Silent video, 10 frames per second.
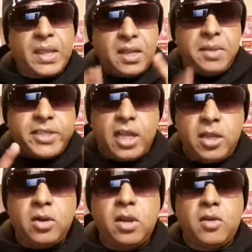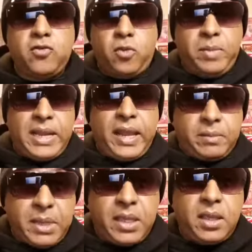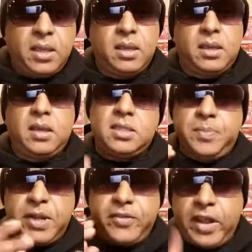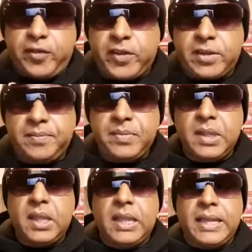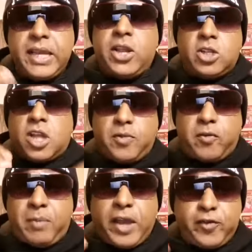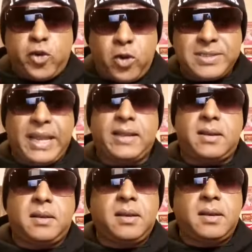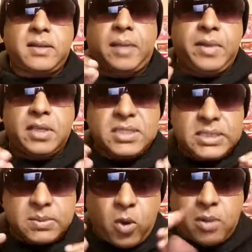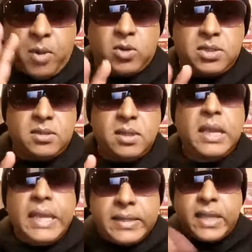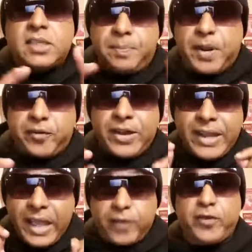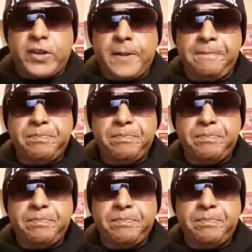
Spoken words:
And let me tell you, for men like me, it's a bit of an effort. Getting on top of my fro is like climbing a small mountain. Takes a bit of an effort.